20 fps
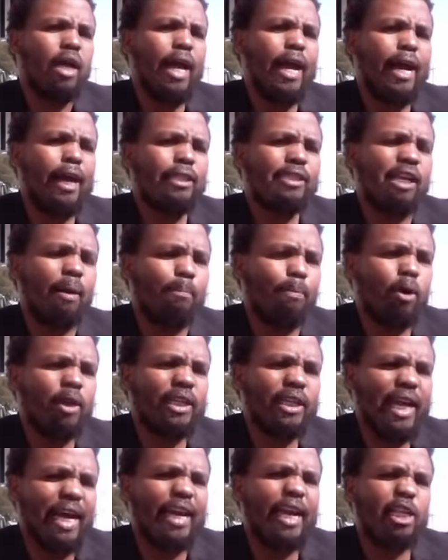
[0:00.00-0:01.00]
support
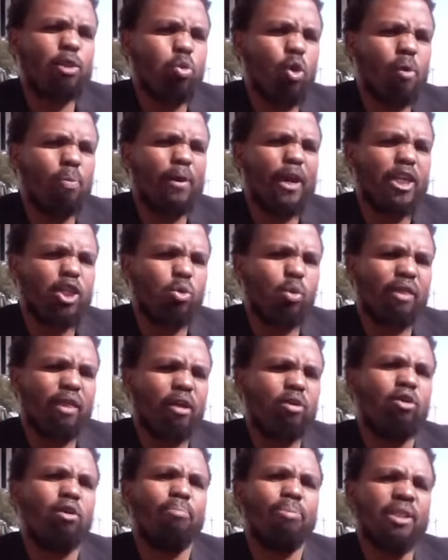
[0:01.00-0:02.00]
land expropriation without
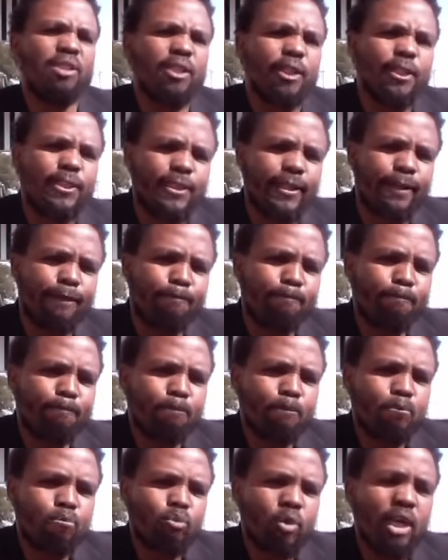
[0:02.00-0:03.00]
compensation.
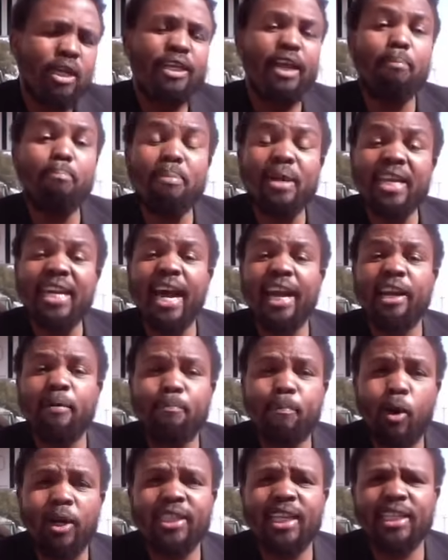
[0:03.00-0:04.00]
The media
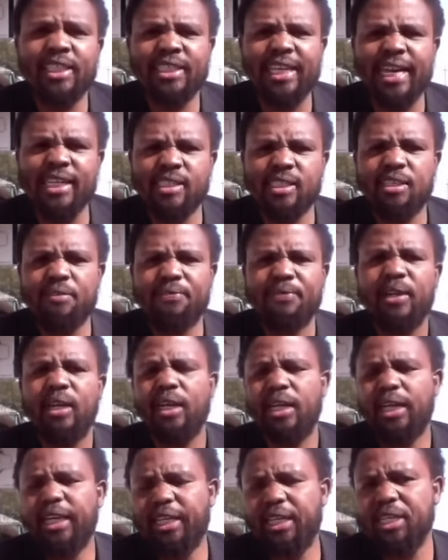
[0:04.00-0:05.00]
reported it as if
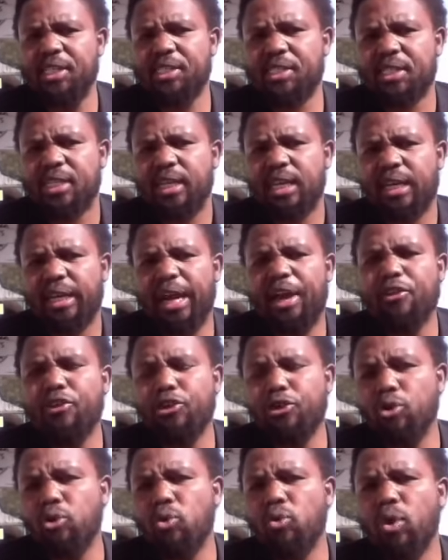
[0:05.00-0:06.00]
it is a
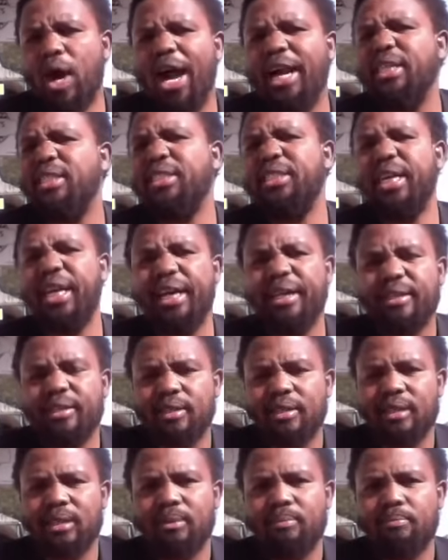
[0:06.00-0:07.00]
new idea.
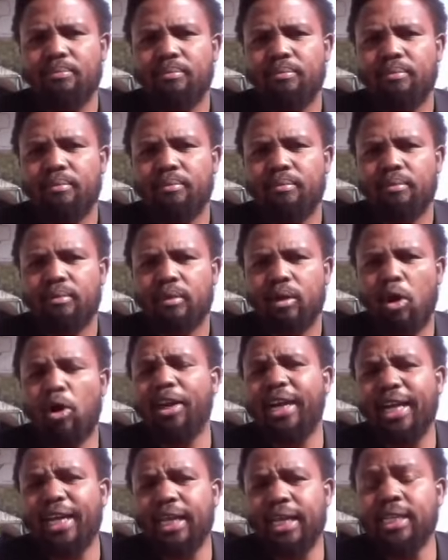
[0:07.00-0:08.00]

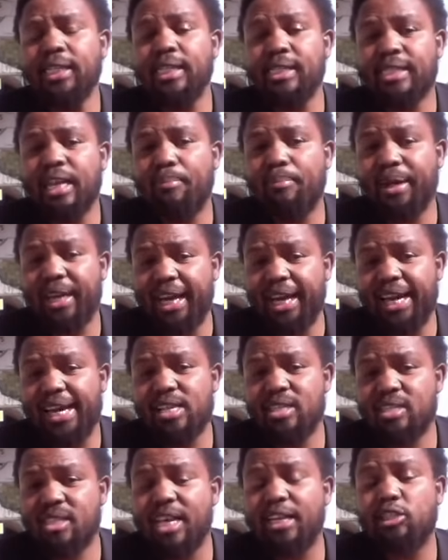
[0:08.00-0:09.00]
Already in December, the
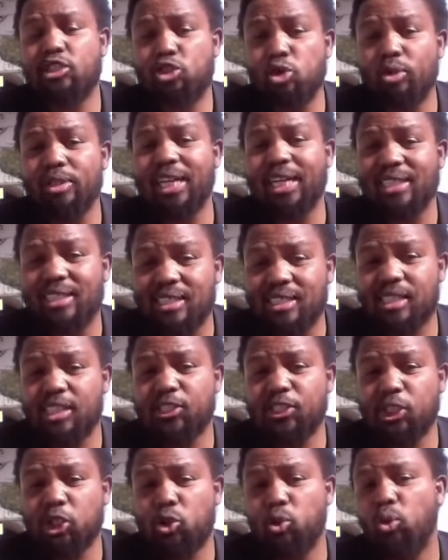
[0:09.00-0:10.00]
ANC took that
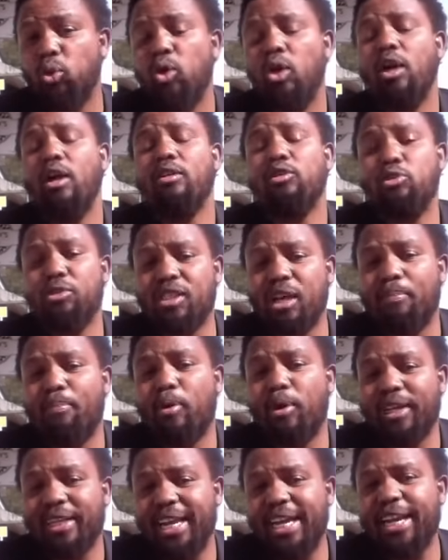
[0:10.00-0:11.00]
decision to
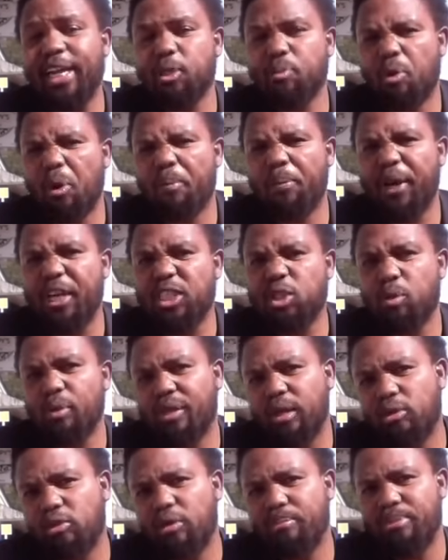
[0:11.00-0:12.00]
support land expropriation
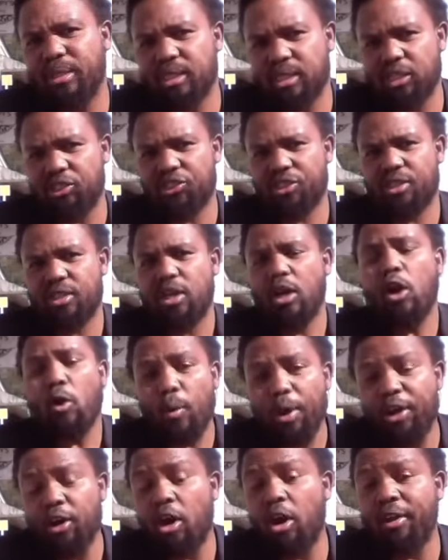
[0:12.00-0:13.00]
without compensation. We
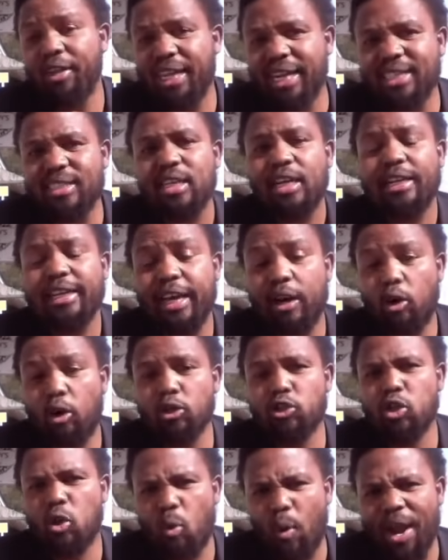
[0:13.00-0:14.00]
know that they
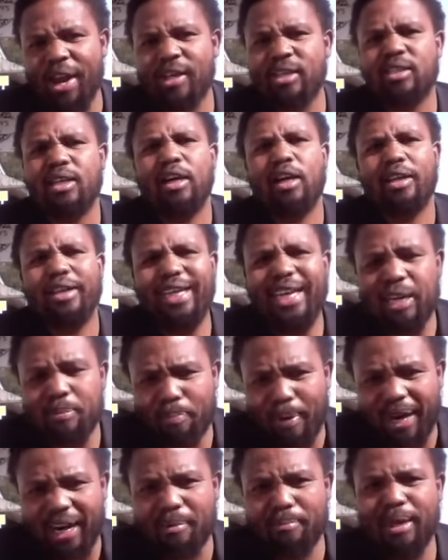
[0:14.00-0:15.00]
also went in
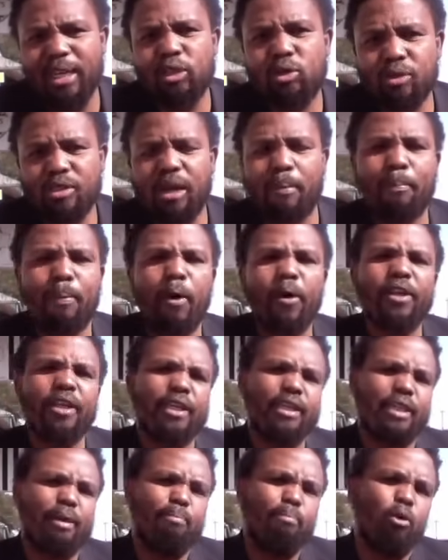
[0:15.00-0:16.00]
Parliament to support
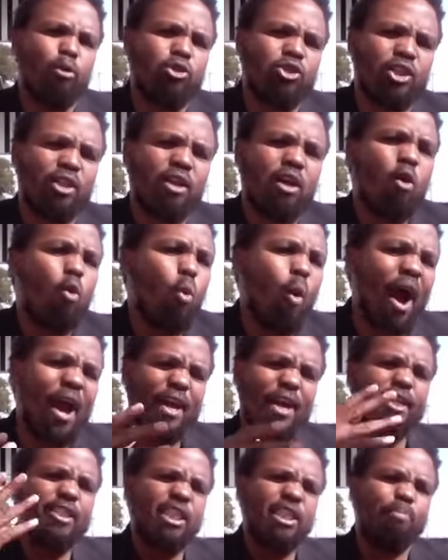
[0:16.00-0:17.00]
the motion. Why
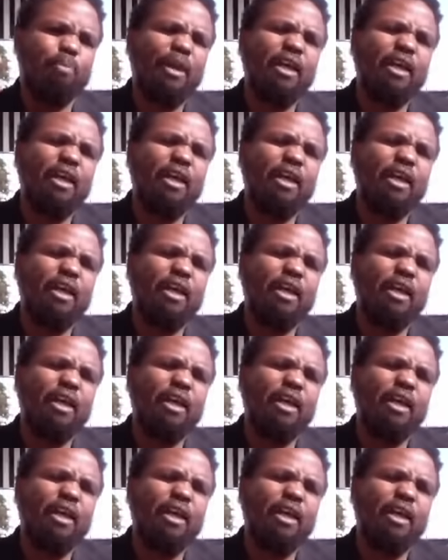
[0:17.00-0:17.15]
is it being